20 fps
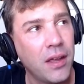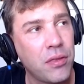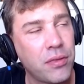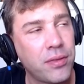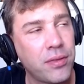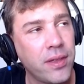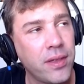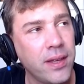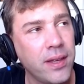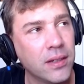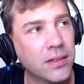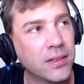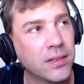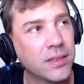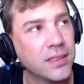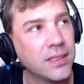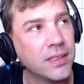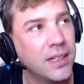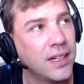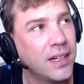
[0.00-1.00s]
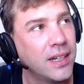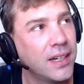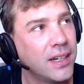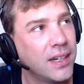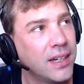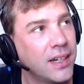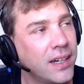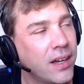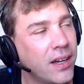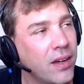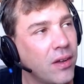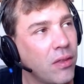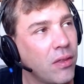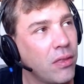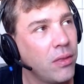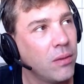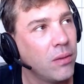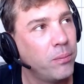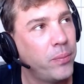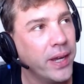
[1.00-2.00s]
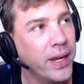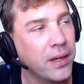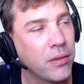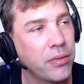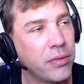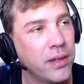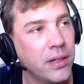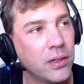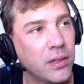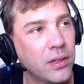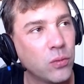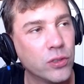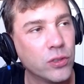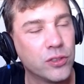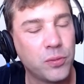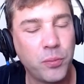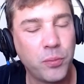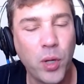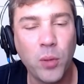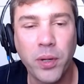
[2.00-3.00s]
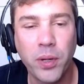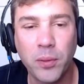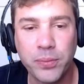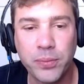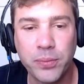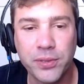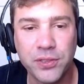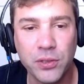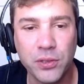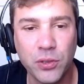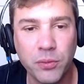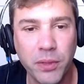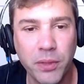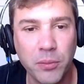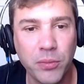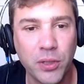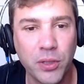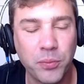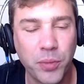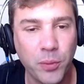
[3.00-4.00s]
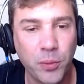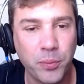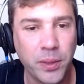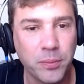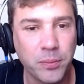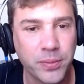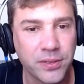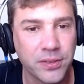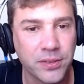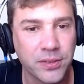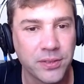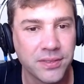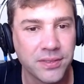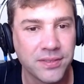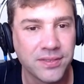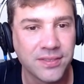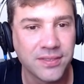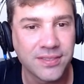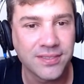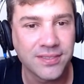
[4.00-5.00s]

I think uh, back then it was pop-ups. You remember pop-ups?